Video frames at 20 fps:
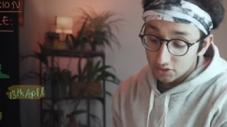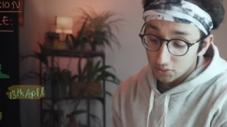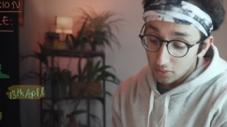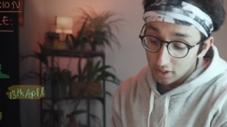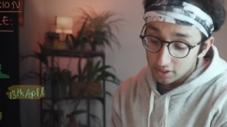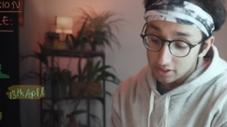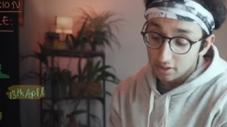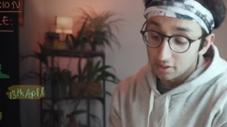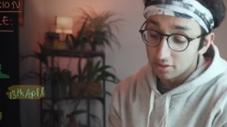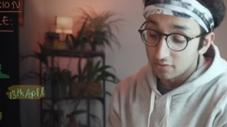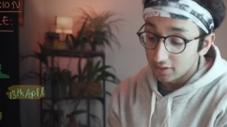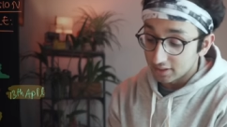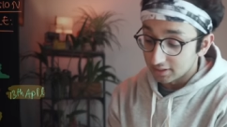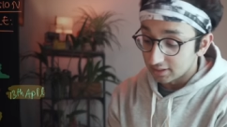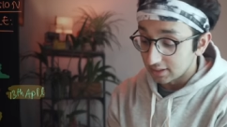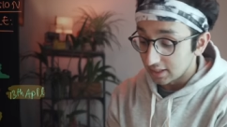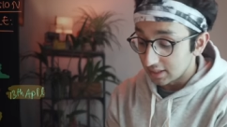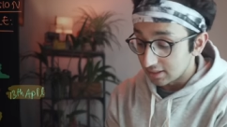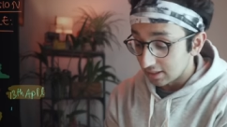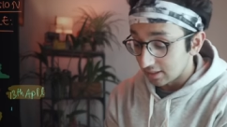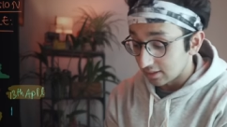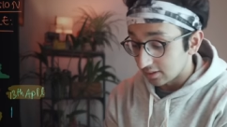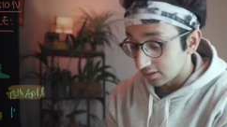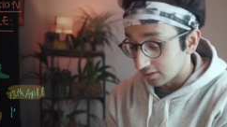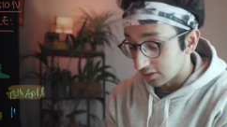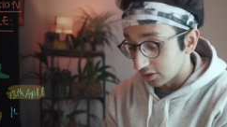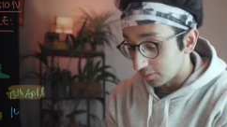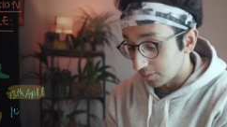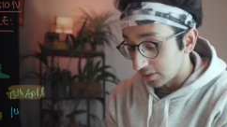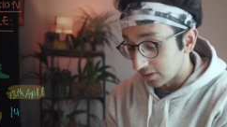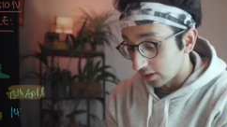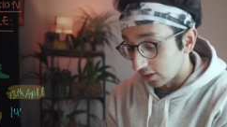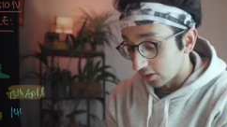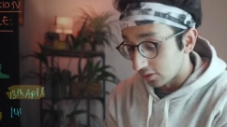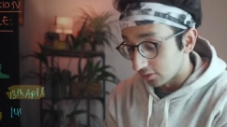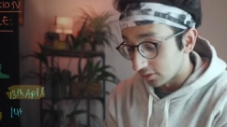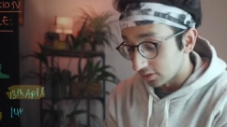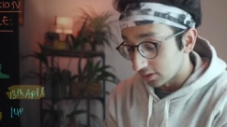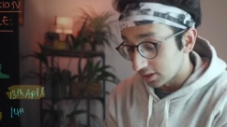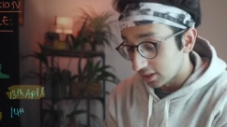So why don't I revise the kidneys, because it's been the
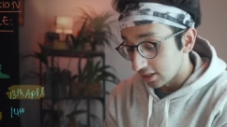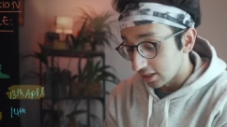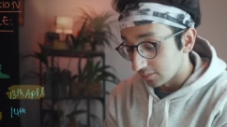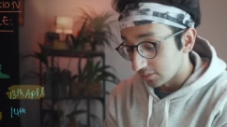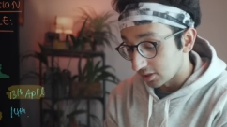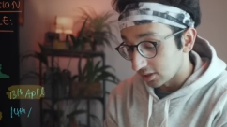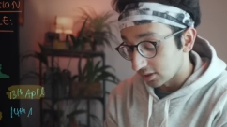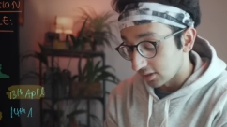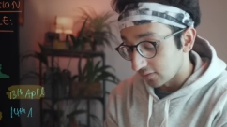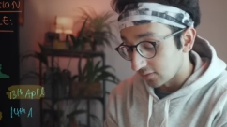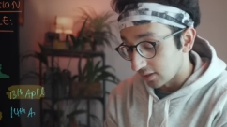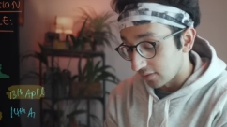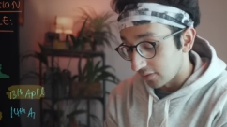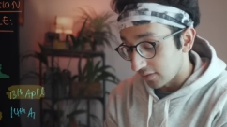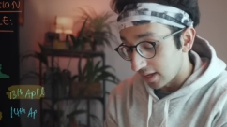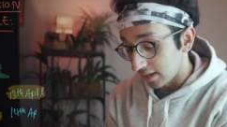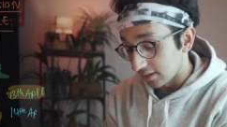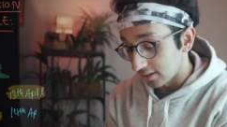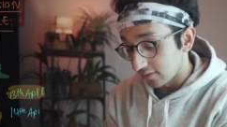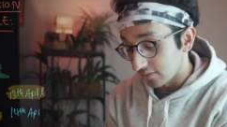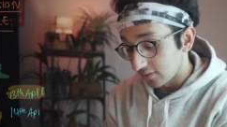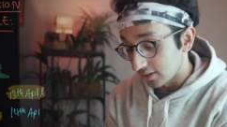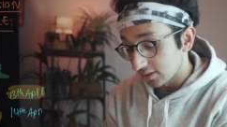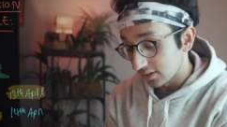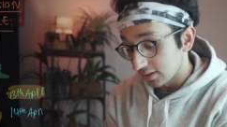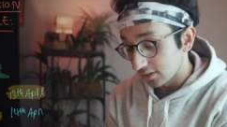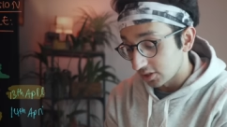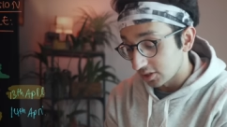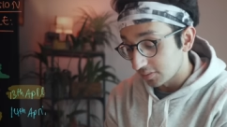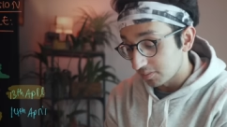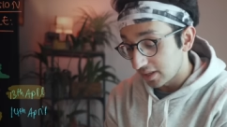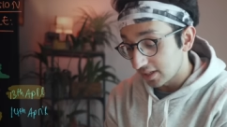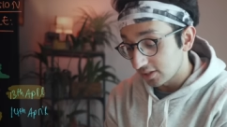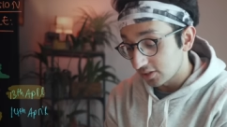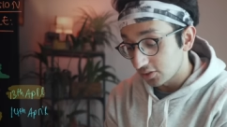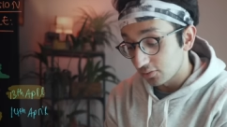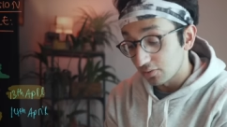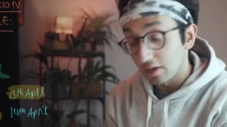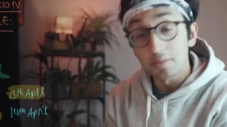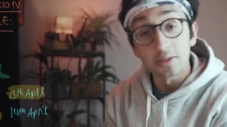longest time since I've done that. This is
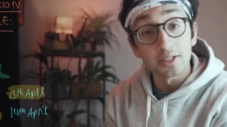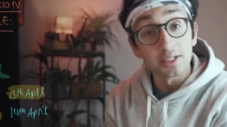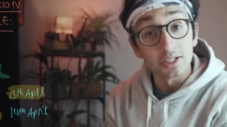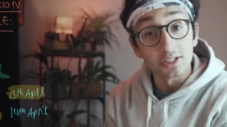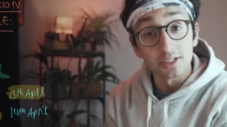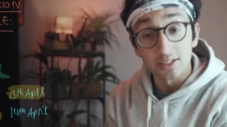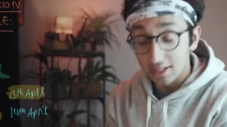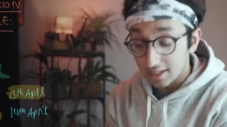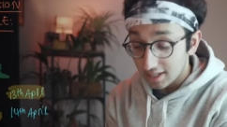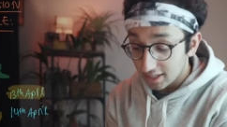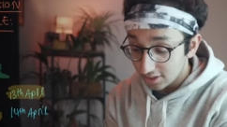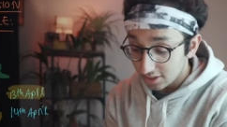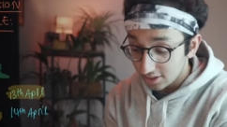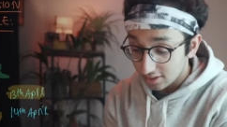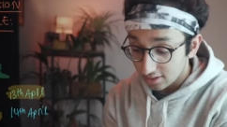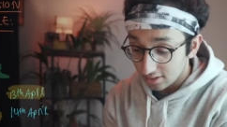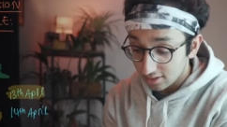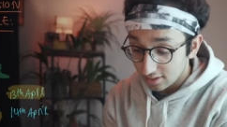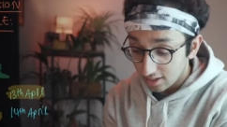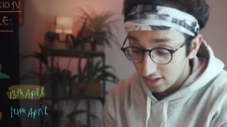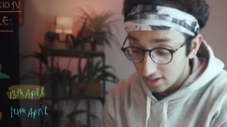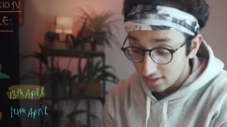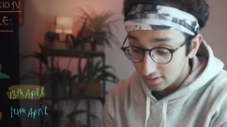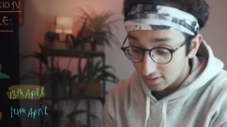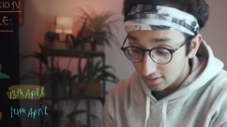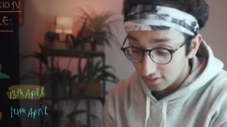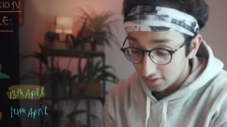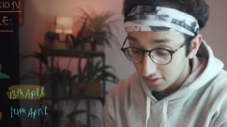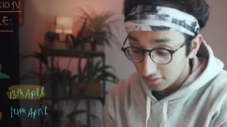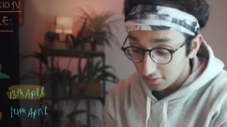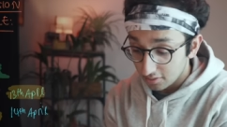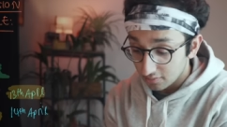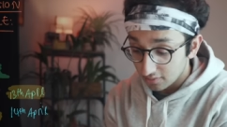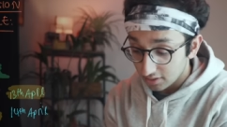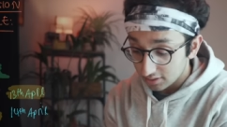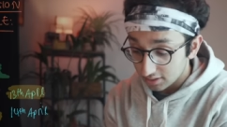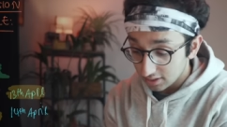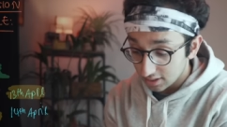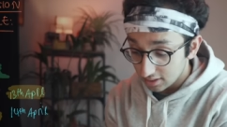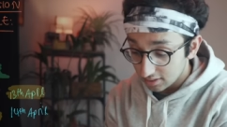spaced repetition in action. And, you know, I
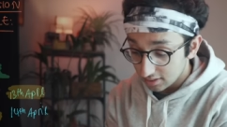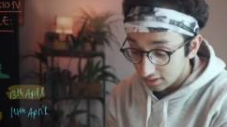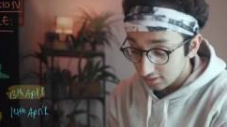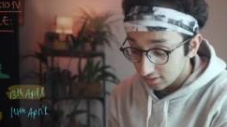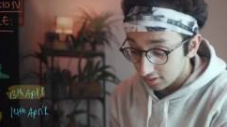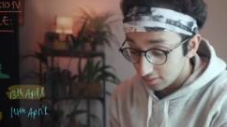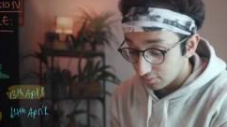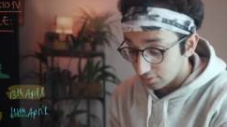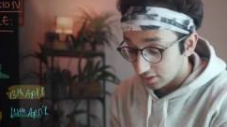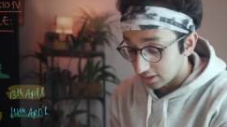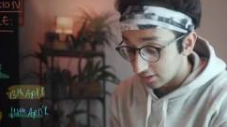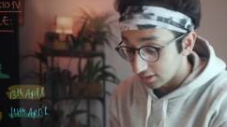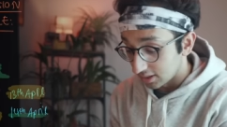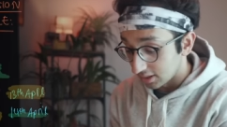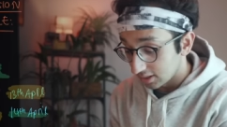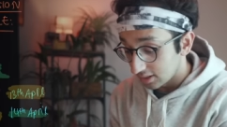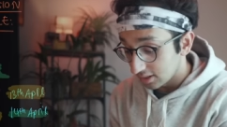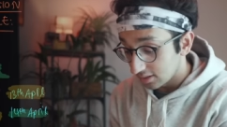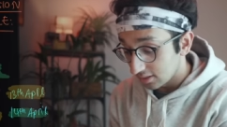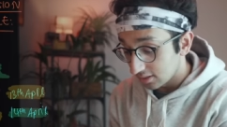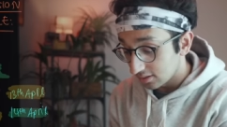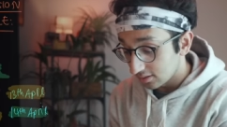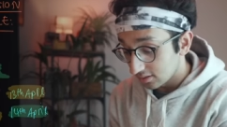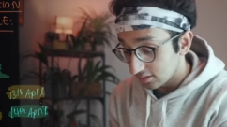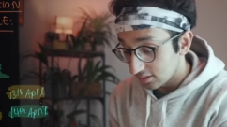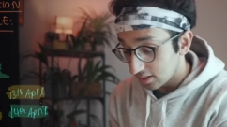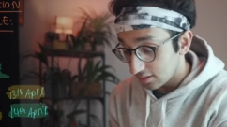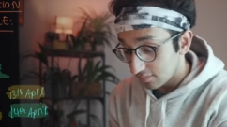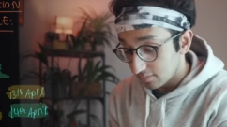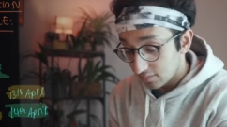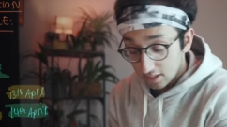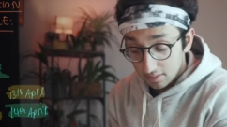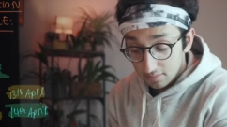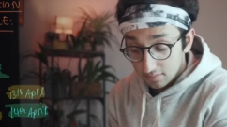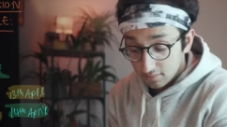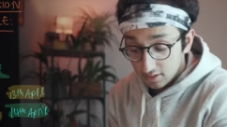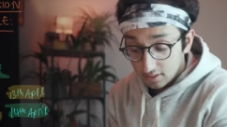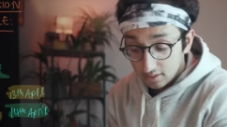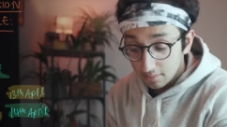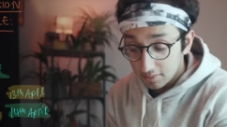revise the kidneys and I'm pretty good at the kidneys, so then
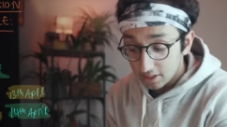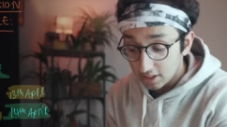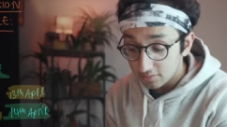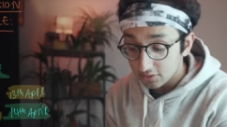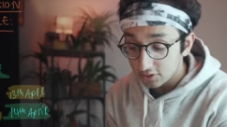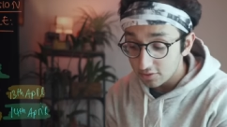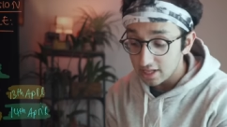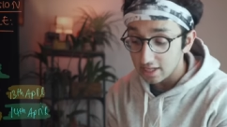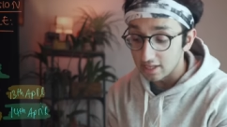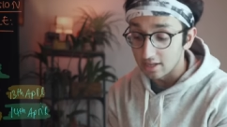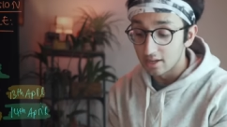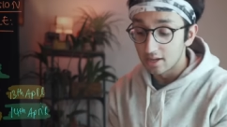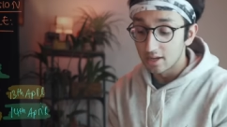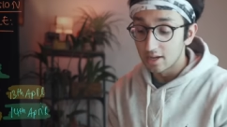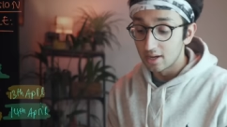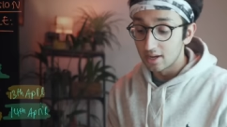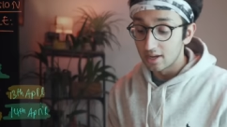that becomes green.